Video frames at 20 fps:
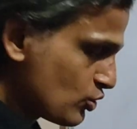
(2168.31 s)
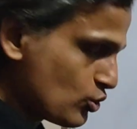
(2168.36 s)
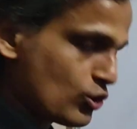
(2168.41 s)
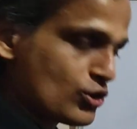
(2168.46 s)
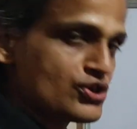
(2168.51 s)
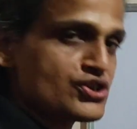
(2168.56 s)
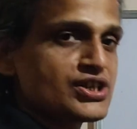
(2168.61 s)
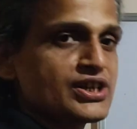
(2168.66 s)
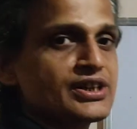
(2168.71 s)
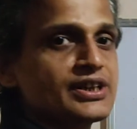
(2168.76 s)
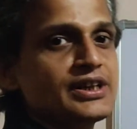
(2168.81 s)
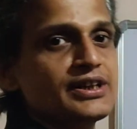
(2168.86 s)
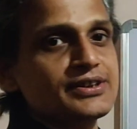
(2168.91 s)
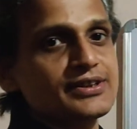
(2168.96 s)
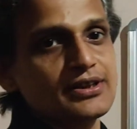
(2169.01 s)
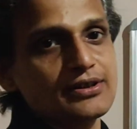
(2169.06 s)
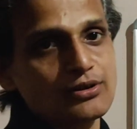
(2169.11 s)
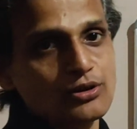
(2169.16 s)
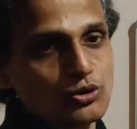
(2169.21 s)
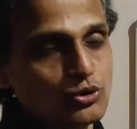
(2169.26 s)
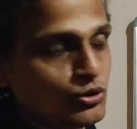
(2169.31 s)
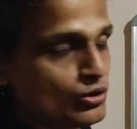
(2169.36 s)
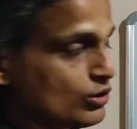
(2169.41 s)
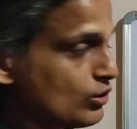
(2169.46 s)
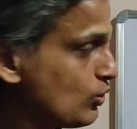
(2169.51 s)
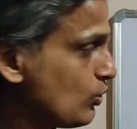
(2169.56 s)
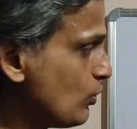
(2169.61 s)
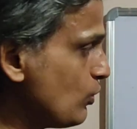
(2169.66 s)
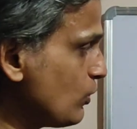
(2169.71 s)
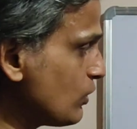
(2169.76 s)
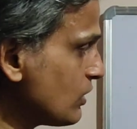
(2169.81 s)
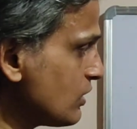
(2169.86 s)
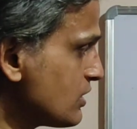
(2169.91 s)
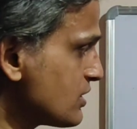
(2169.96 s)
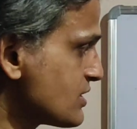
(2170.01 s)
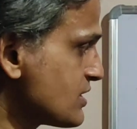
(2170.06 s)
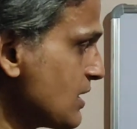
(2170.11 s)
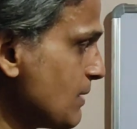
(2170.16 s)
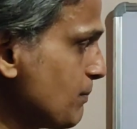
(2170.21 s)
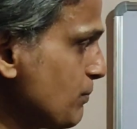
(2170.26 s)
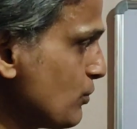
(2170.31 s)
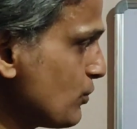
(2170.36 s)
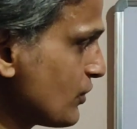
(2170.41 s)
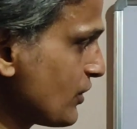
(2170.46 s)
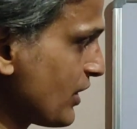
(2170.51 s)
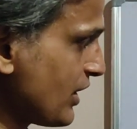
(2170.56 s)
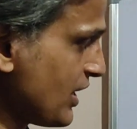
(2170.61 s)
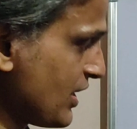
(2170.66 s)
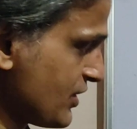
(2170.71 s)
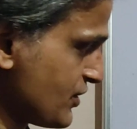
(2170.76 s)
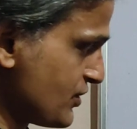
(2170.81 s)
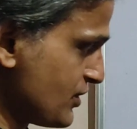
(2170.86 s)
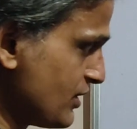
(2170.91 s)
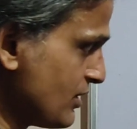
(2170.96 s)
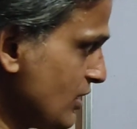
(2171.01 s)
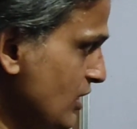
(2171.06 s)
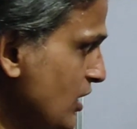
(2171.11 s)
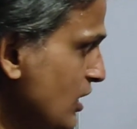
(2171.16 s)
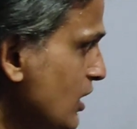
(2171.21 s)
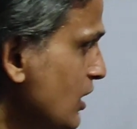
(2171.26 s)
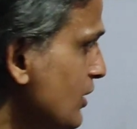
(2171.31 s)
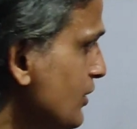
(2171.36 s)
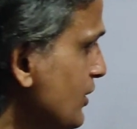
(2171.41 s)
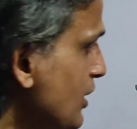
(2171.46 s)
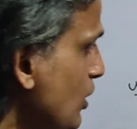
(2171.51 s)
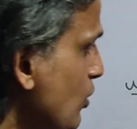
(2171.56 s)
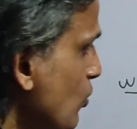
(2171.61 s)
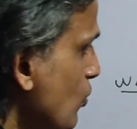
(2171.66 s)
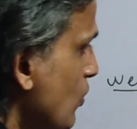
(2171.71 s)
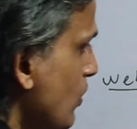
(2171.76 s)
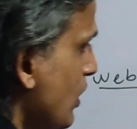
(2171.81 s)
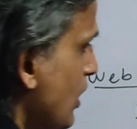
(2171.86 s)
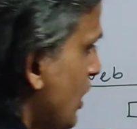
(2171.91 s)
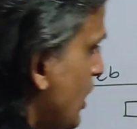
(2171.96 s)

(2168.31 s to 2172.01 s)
concentrated load or support reaction. Now,